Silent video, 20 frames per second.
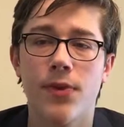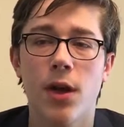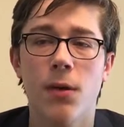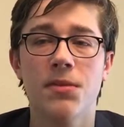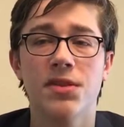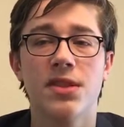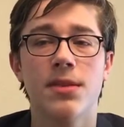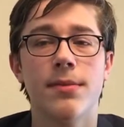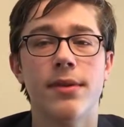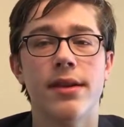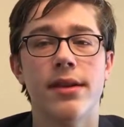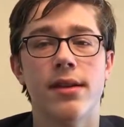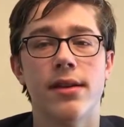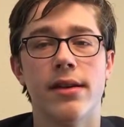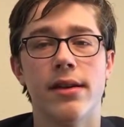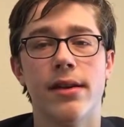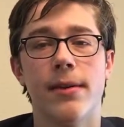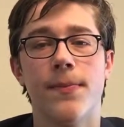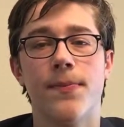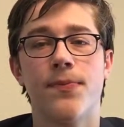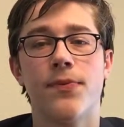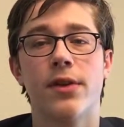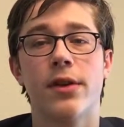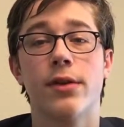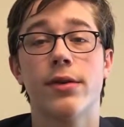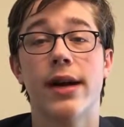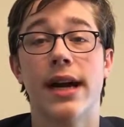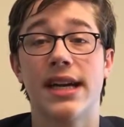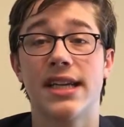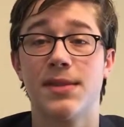almost immediately,
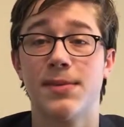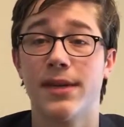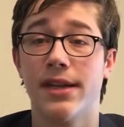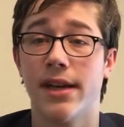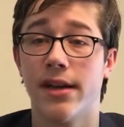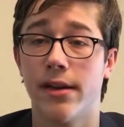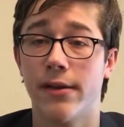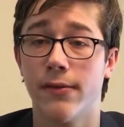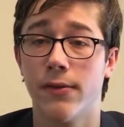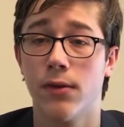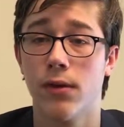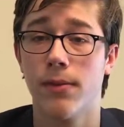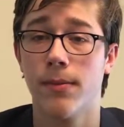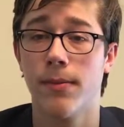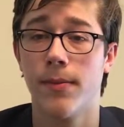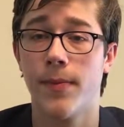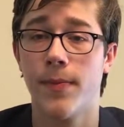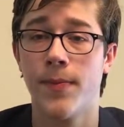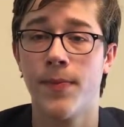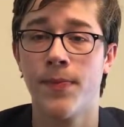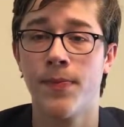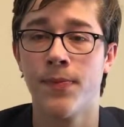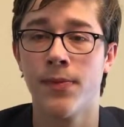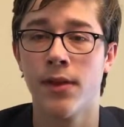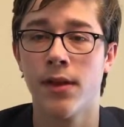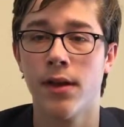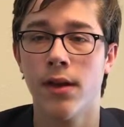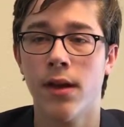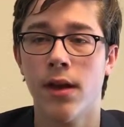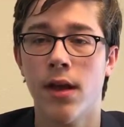cracks began to form.
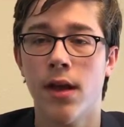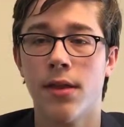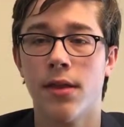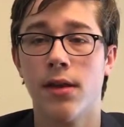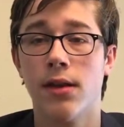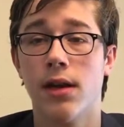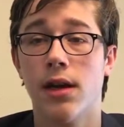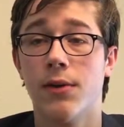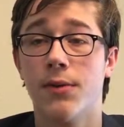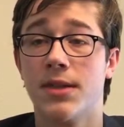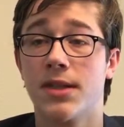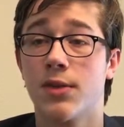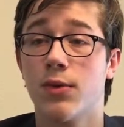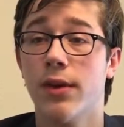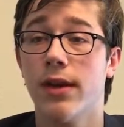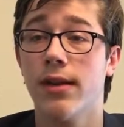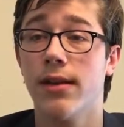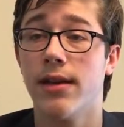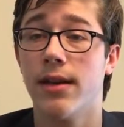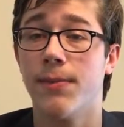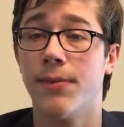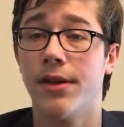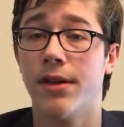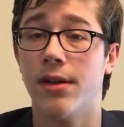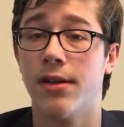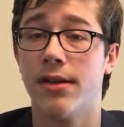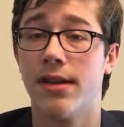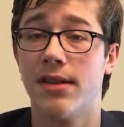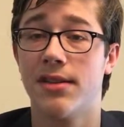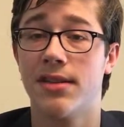The law was quickly
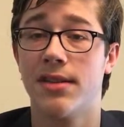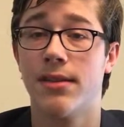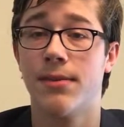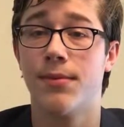appealed as it